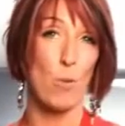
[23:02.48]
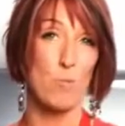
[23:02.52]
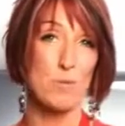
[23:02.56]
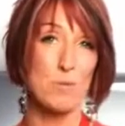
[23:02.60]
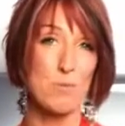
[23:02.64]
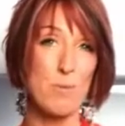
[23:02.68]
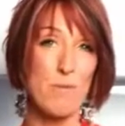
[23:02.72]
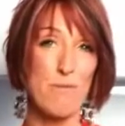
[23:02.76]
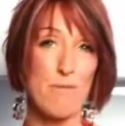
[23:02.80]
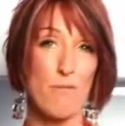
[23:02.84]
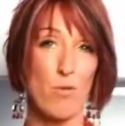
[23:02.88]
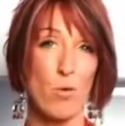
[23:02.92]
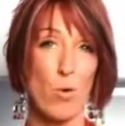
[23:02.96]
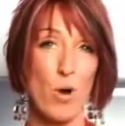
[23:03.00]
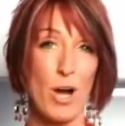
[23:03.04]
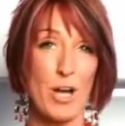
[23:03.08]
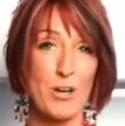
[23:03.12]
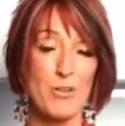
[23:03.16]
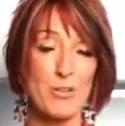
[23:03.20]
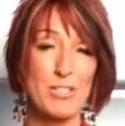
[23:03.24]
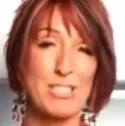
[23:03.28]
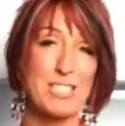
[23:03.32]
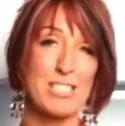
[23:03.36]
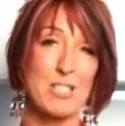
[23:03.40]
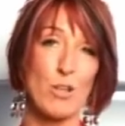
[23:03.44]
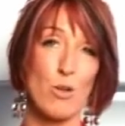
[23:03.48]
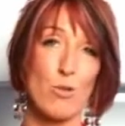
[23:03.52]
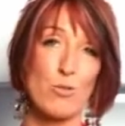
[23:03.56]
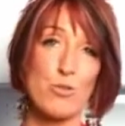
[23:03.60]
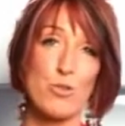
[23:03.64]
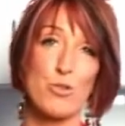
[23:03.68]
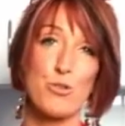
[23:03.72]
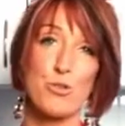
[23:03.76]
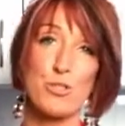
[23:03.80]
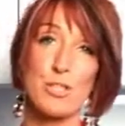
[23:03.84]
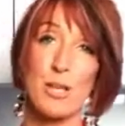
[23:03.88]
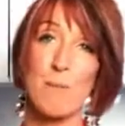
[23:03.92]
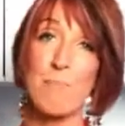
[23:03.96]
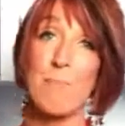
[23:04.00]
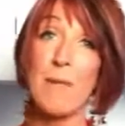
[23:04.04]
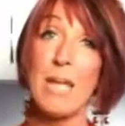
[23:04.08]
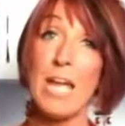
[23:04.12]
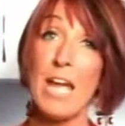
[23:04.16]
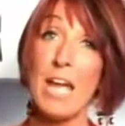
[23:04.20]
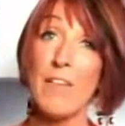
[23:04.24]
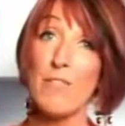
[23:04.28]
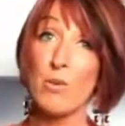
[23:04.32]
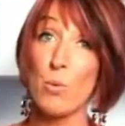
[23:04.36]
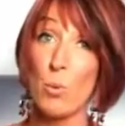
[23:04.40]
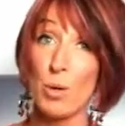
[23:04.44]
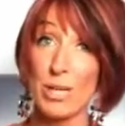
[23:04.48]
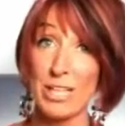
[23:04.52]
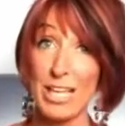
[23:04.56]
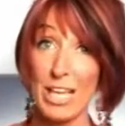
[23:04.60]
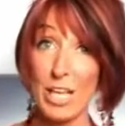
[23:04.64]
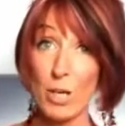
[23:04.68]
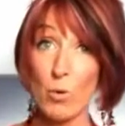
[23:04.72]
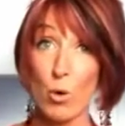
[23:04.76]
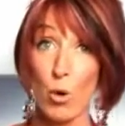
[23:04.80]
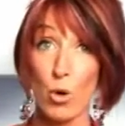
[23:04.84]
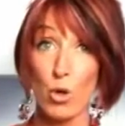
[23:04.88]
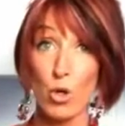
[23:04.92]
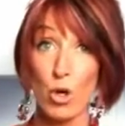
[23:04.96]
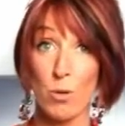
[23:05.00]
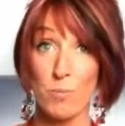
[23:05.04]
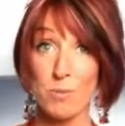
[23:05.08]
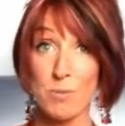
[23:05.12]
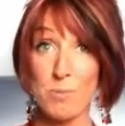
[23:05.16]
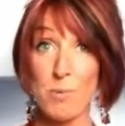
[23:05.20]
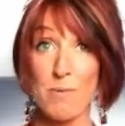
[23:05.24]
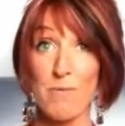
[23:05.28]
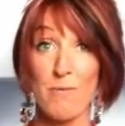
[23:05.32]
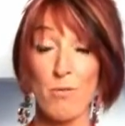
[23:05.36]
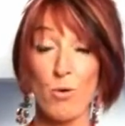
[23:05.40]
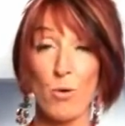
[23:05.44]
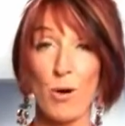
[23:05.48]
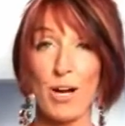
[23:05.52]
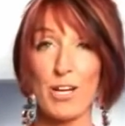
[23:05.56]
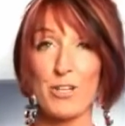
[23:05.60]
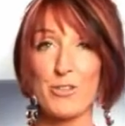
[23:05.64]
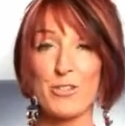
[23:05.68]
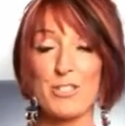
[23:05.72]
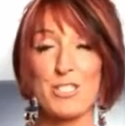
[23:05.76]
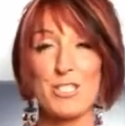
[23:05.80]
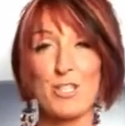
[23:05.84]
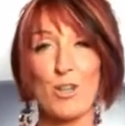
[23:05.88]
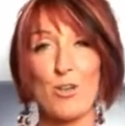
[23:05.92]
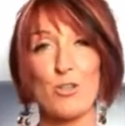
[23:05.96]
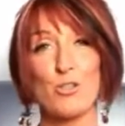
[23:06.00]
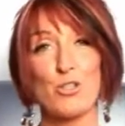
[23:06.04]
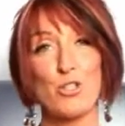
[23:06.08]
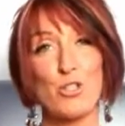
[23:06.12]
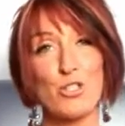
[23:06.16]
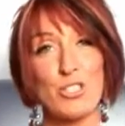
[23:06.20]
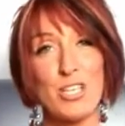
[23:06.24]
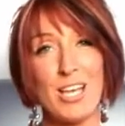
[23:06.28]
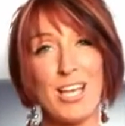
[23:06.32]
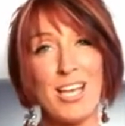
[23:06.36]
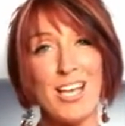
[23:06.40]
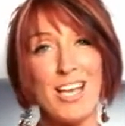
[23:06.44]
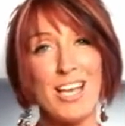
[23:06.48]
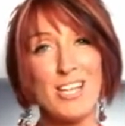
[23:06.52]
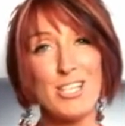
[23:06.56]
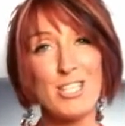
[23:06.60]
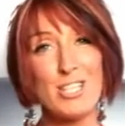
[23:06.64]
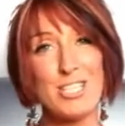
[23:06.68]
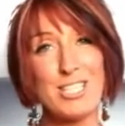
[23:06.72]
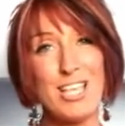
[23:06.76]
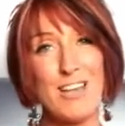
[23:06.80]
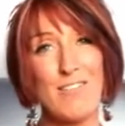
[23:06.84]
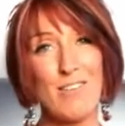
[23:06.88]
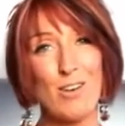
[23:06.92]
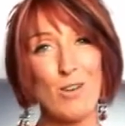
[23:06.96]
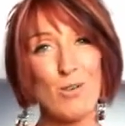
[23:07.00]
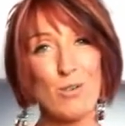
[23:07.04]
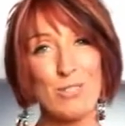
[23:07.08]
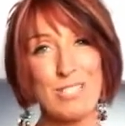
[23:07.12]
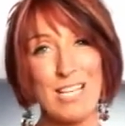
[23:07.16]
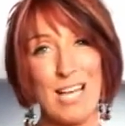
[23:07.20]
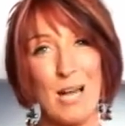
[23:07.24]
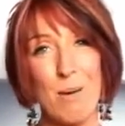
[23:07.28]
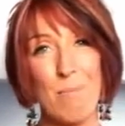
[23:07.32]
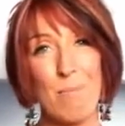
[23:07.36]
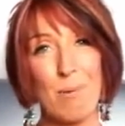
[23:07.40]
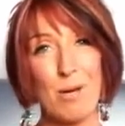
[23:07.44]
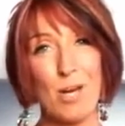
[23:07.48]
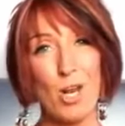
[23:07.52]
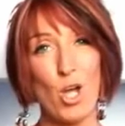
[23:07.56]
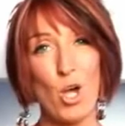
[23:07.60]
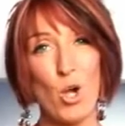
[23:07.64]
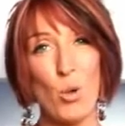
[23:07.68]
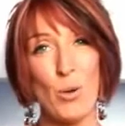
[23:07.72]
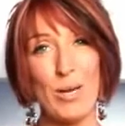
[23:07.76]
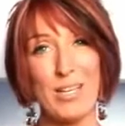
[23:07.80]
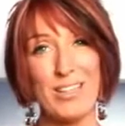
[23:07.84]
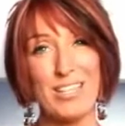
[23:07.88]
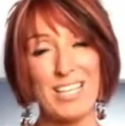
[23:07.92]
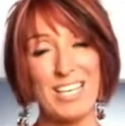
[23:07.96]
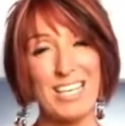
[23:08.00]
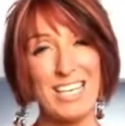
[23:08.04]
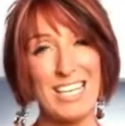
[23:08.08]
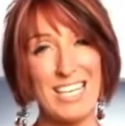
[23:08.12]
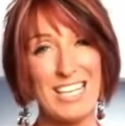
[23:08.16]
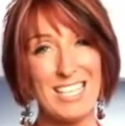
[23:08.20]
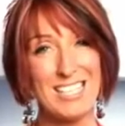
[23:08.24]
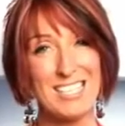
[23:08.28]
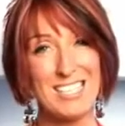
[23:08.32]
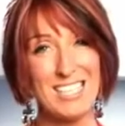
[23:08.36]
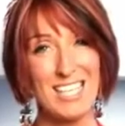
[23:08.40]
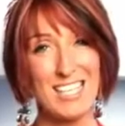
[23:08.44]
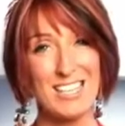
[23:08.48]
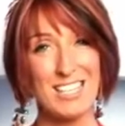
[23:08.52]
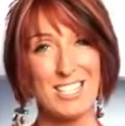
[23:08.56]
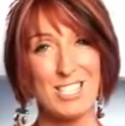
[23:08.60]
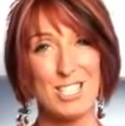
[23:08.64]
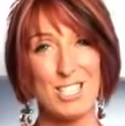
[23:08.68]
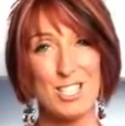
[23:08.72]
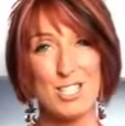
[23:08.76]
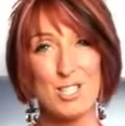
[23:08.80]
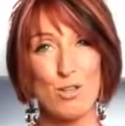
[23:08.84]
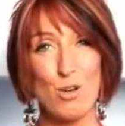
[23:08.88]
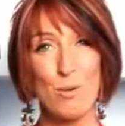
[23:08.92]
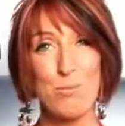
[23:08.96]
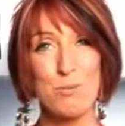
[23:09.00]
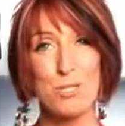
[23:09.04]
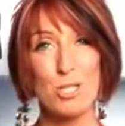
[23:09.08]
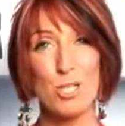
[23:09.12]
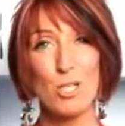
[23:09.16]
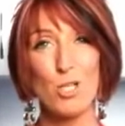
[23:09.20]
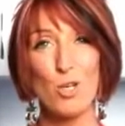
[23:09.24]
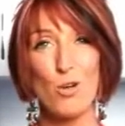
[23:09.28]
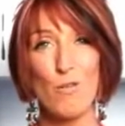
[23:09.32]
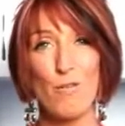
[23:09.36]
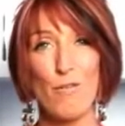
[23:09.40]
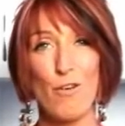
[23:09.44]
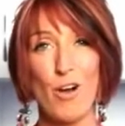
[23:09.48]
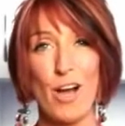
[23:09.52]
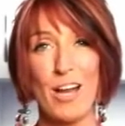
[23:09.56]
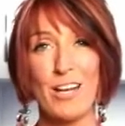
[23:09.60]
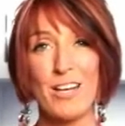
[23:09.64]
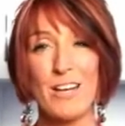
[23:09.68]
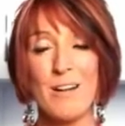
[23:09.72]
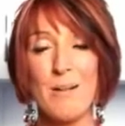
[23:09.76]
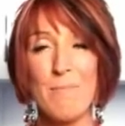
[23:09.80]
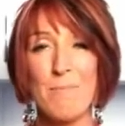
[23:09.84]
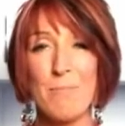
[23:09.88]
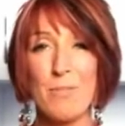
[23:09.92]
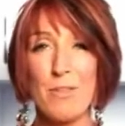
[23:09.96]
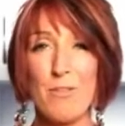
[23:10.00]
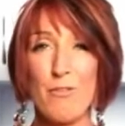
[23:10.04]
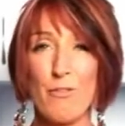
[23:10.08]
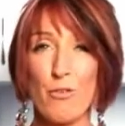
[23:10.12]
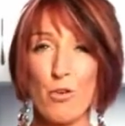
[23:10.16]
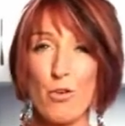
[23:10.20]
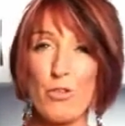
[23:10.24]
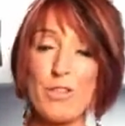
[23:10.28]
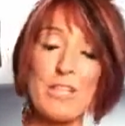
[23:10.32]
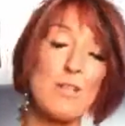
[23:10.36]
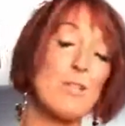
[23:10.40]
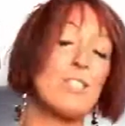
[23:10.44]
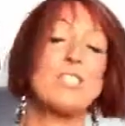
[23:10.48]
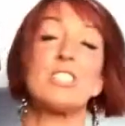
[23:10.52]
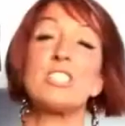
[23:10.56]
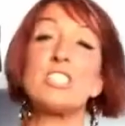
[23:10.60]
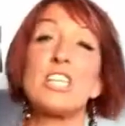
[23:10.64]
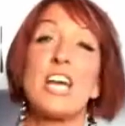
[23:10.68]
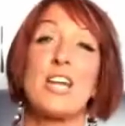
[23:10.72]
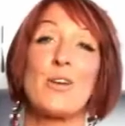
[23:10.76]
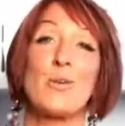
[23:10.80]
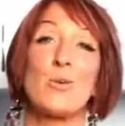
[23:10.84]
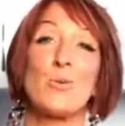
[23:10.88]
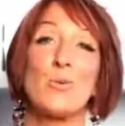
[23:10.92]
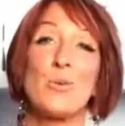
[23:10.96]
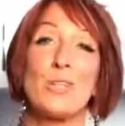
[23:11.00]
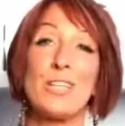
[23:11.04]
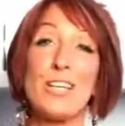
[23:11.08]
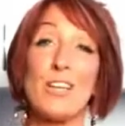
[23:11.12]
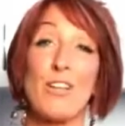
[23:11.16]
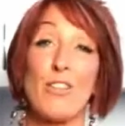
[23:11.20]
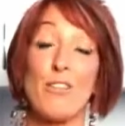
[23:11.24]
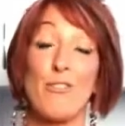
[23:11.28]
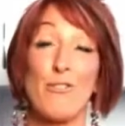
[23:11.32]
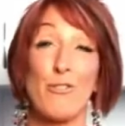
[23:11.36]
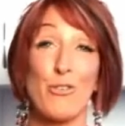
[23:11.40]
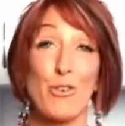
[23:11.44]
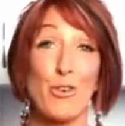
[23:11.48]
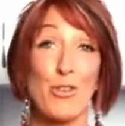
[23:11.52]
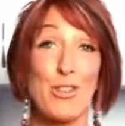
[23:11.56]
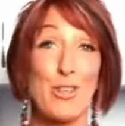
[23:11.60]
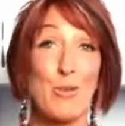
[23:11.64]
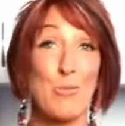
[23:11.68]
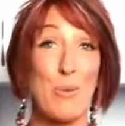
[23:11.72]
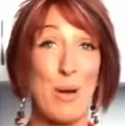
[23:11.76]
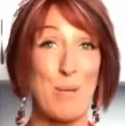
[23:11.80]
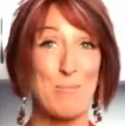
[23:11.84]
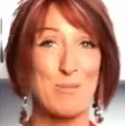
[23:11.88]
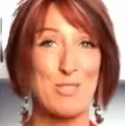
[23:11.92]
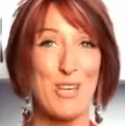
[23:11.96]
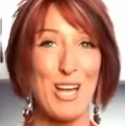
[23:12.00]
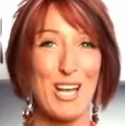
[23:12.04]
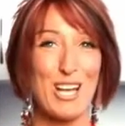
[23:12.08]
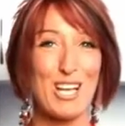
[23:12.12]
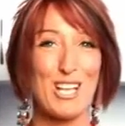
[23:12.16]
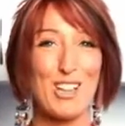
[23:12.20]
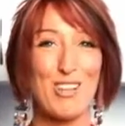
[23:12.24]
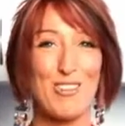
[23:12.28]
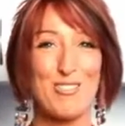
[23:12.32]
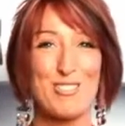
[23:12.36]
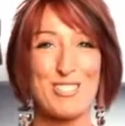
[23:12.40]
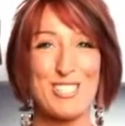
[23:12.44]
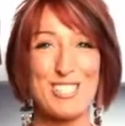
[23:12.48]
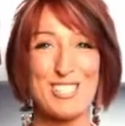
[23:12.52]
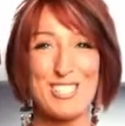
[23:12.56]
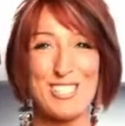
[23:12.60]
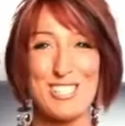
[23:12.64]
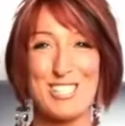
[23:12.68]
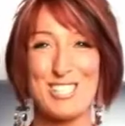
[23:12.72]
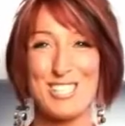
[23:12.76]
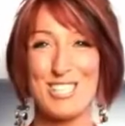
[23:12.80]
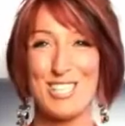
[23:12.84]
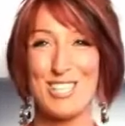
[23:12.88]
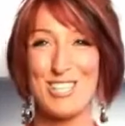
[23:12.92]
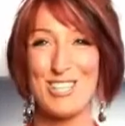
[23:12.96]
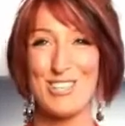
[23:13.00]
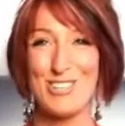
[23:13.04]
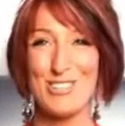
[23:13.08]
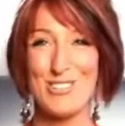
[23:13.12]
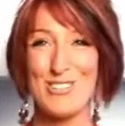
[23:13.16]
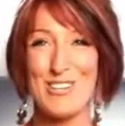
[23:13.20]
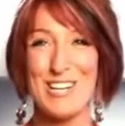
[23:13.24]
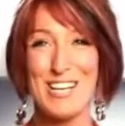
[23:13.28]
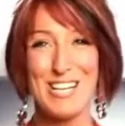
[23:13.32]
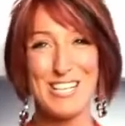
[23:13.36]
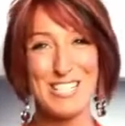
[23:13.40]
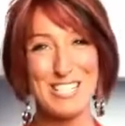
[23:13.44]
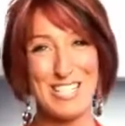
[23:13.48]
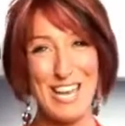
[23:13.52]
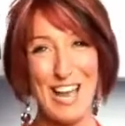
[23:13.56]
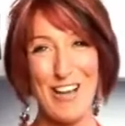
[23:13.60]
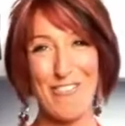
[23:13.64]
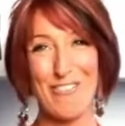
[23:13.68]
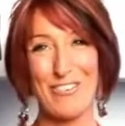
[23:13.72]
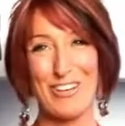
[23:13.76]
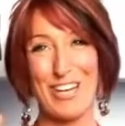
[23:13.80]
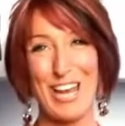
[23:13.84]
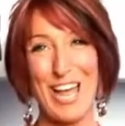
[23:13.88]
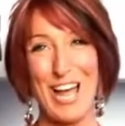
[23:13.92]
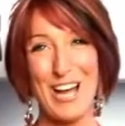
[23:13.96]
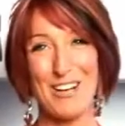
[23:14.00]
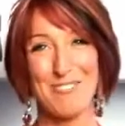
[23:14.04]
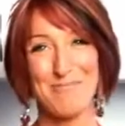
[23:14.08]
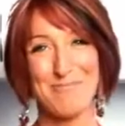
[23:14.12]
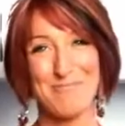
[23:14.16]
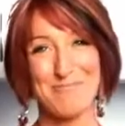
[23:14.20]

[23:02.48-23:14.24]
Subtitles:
Optimum 400 slow juicer. If you want to get your own Optimum 400 slow juicer, just have a look down below in the links in the description. You'll find the Fruity channel, the Fruity website closest to you. Ciao for now.